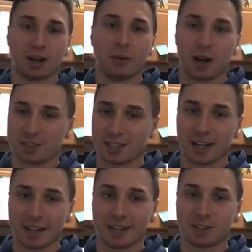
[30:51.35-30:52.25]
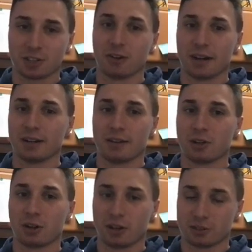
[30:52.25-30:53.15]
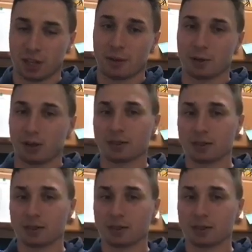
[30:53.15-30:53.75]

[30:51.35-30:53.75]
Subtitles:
I'll watch that again too. I didn't even know that was happening.